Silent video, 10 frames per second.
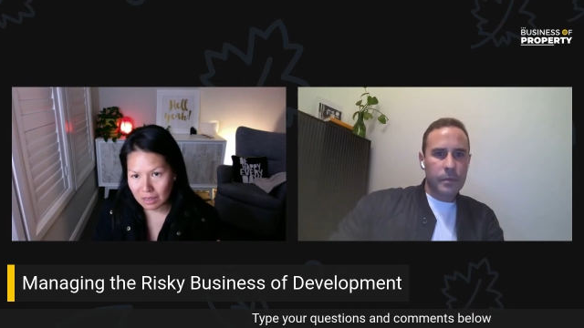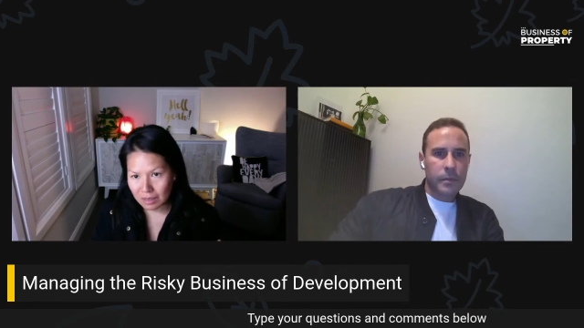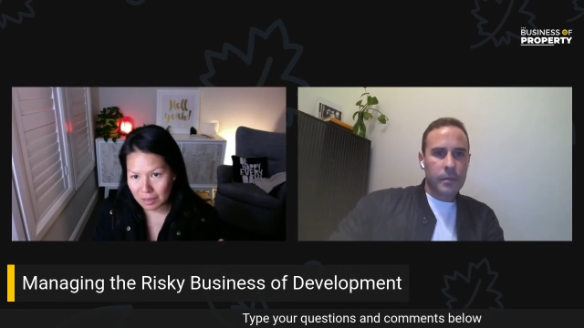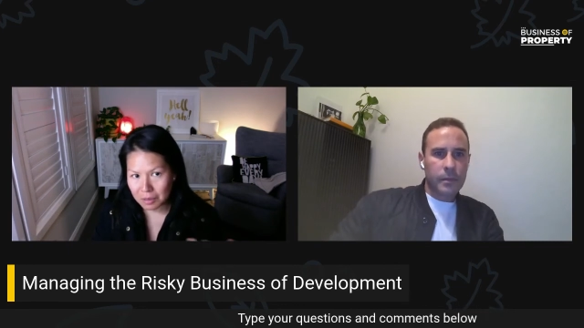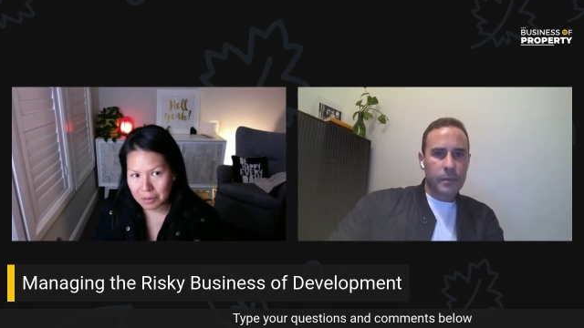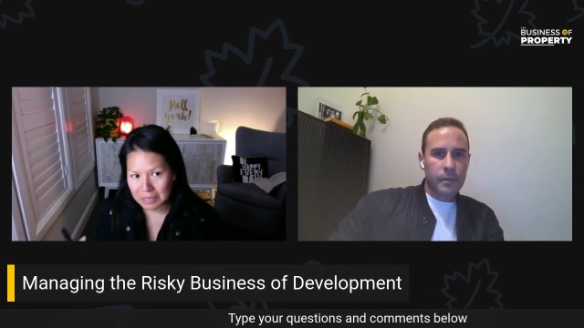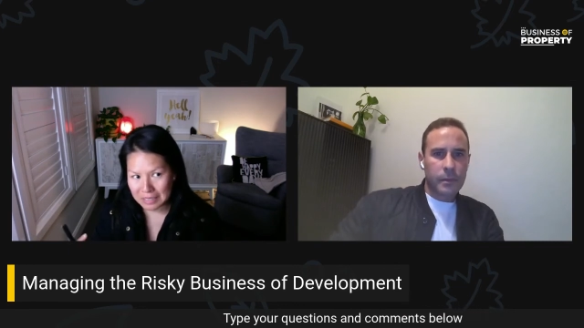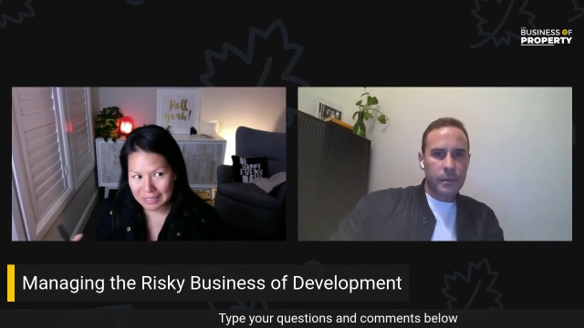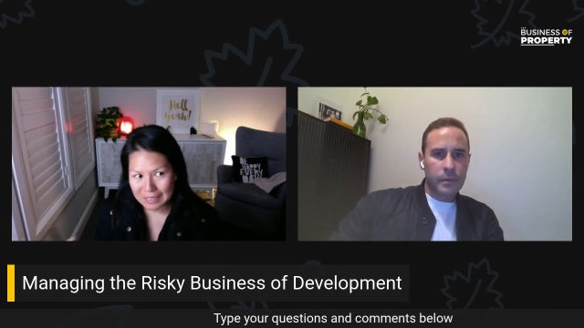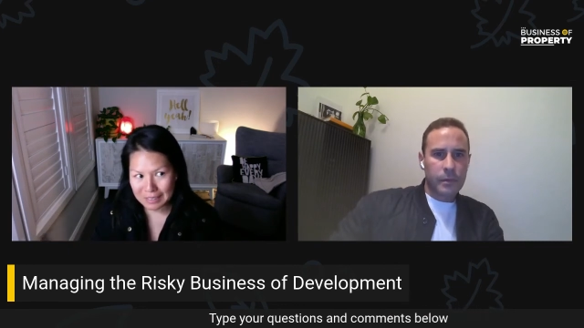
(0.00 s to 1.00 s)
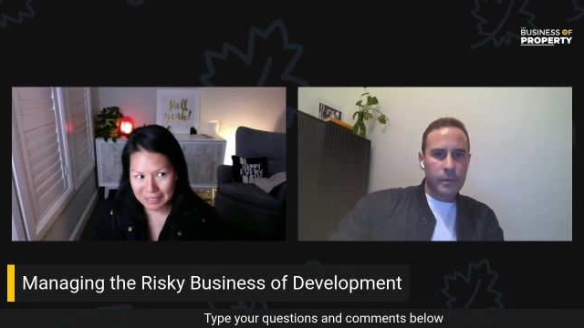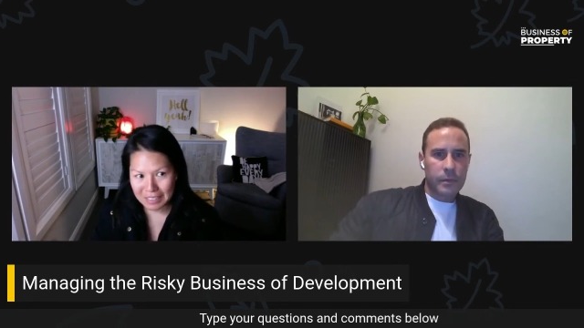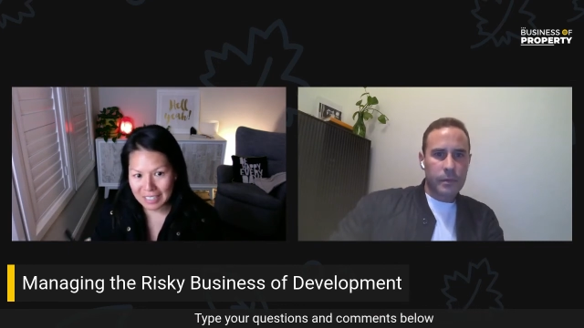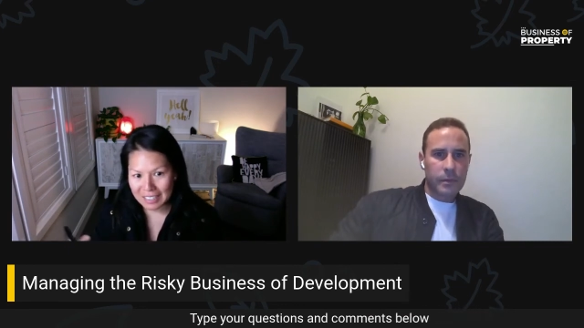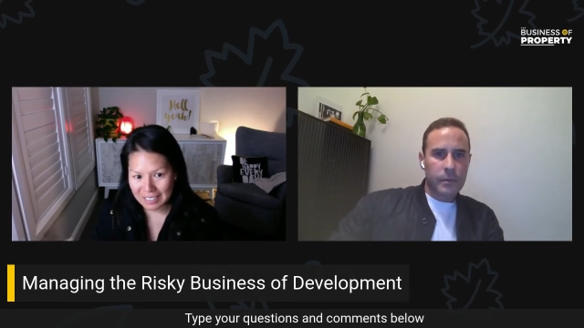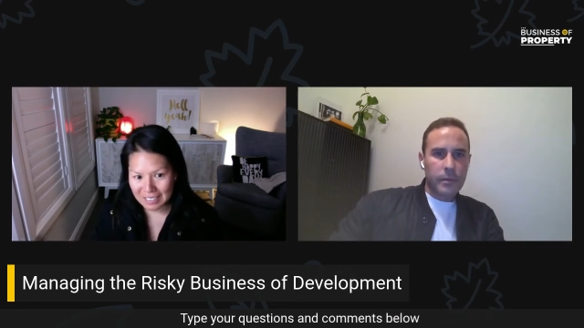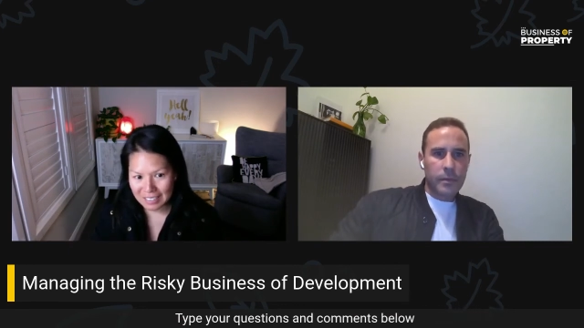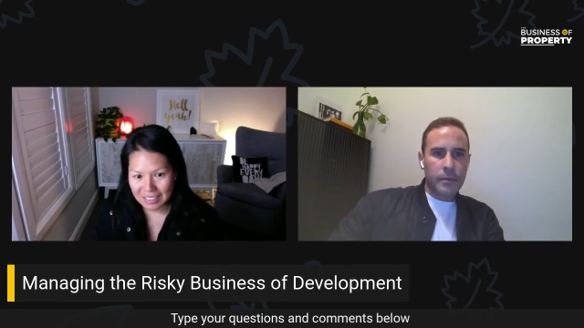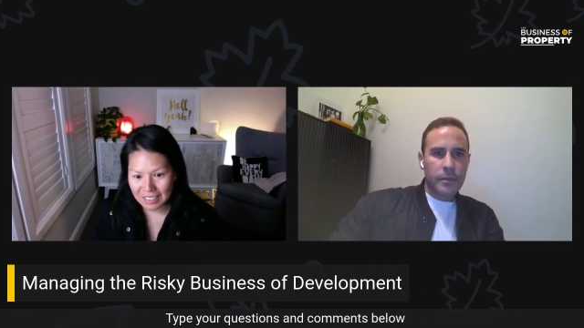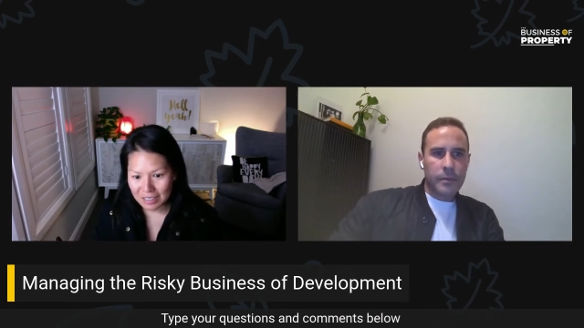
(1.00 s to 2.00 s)
Speaker 1: you know it's you're starting to
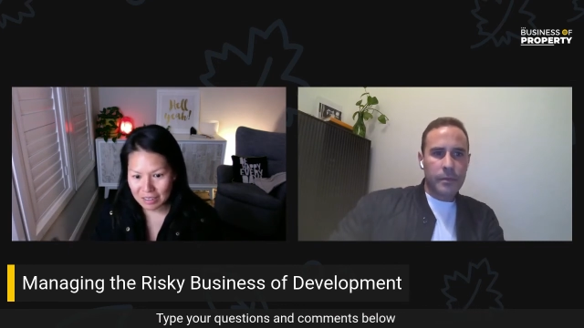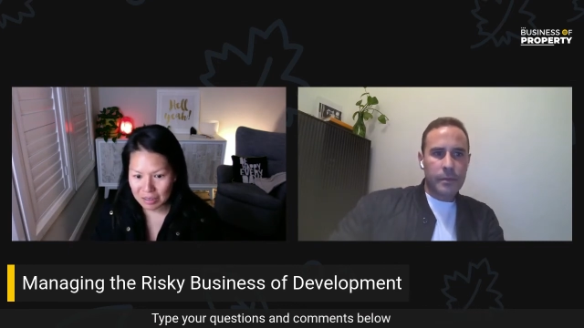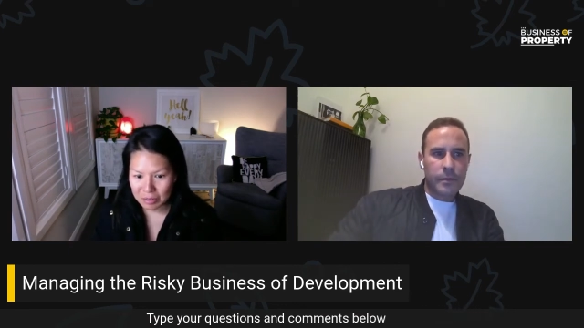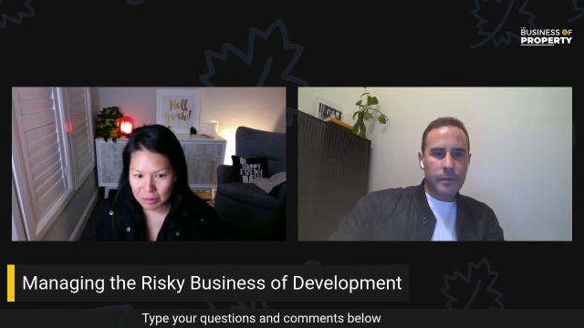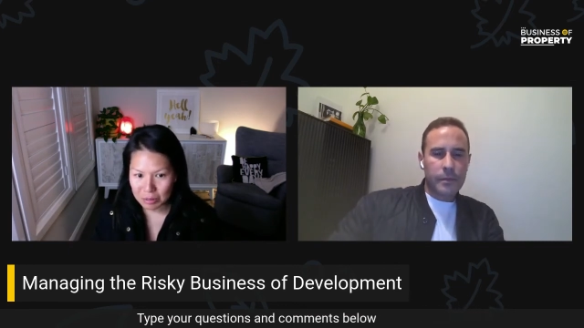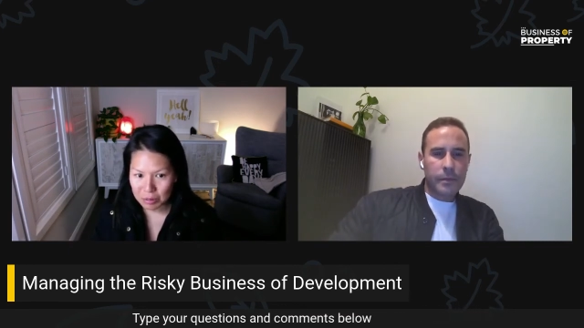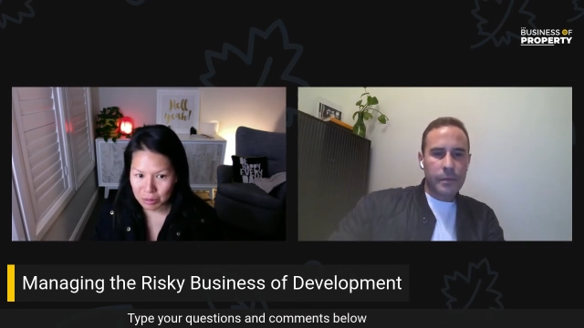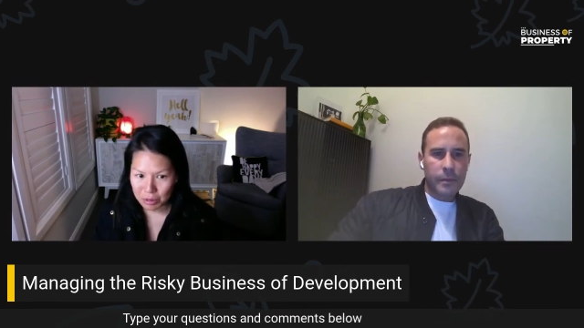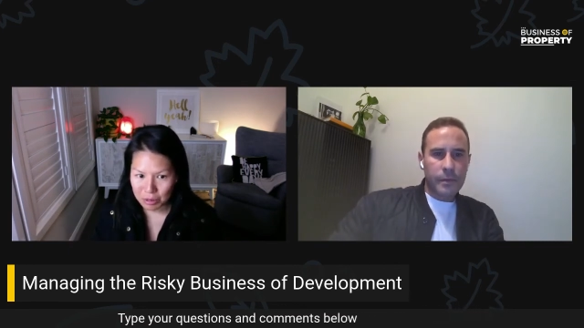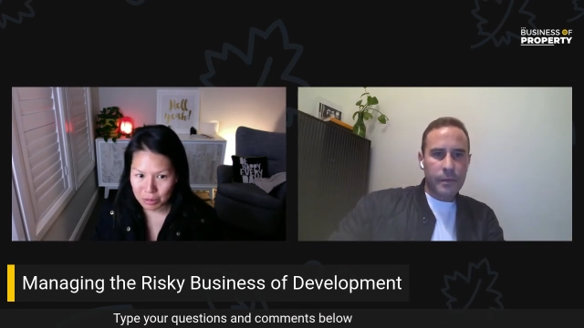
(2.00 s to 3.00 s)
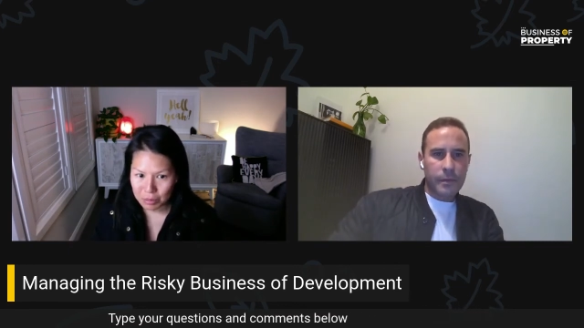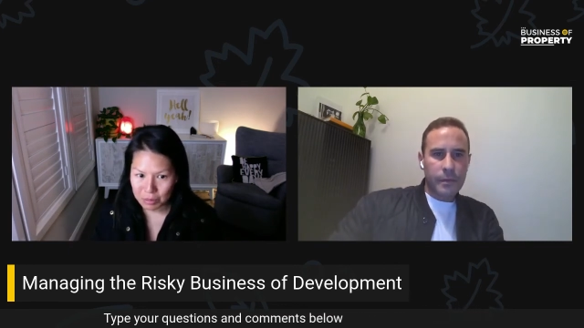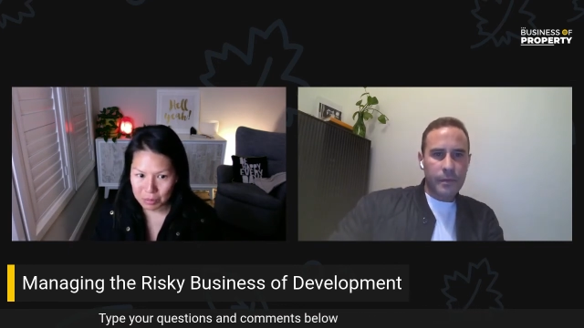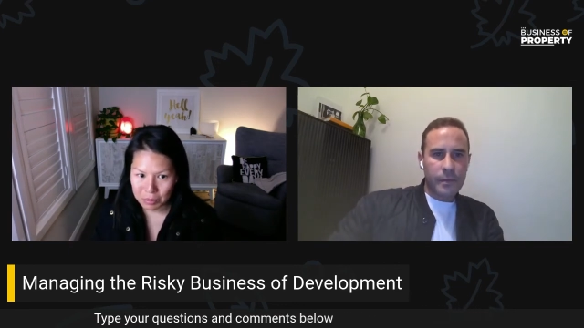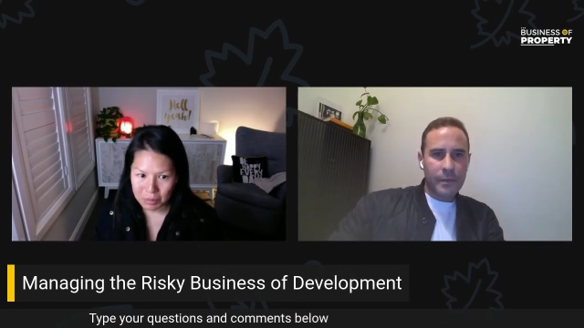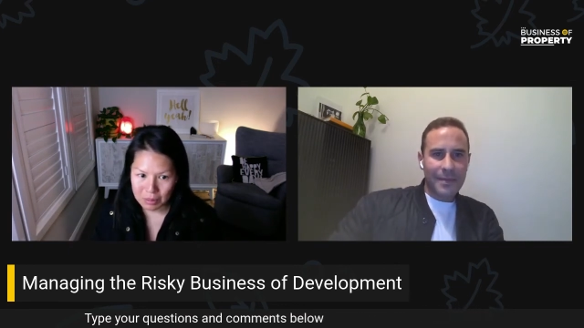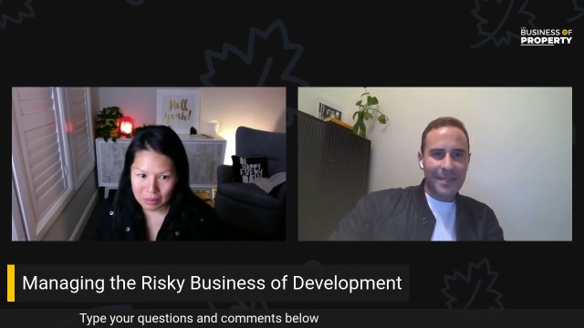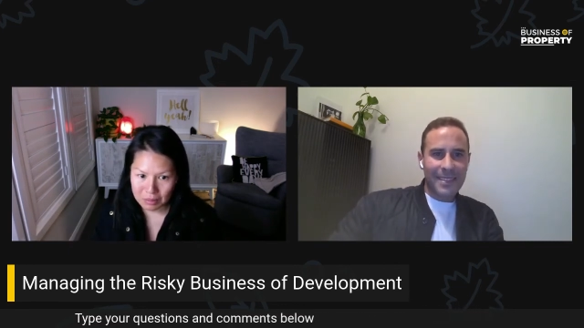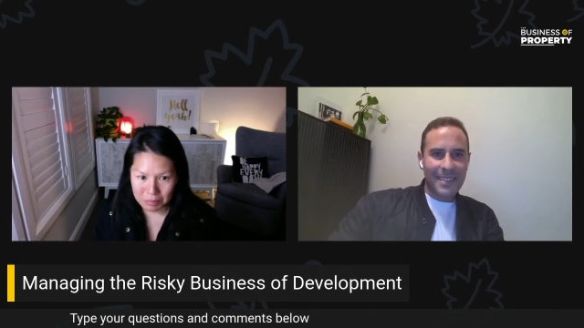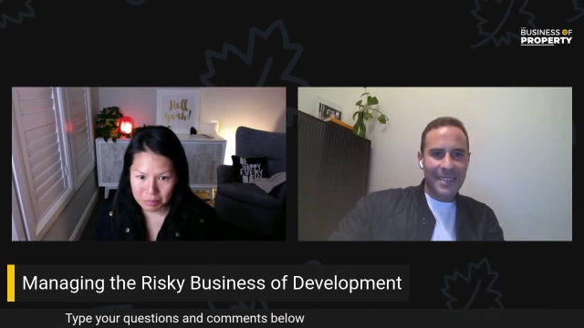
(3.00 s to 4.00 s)
see it going oh you know people
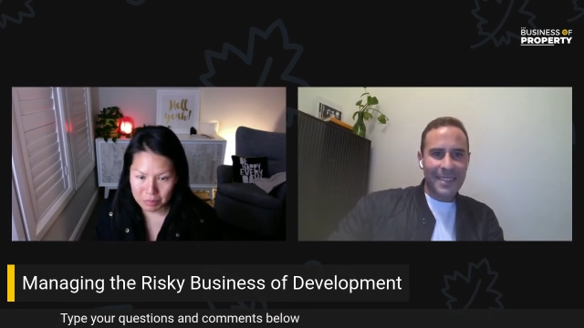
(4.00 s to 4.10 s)
are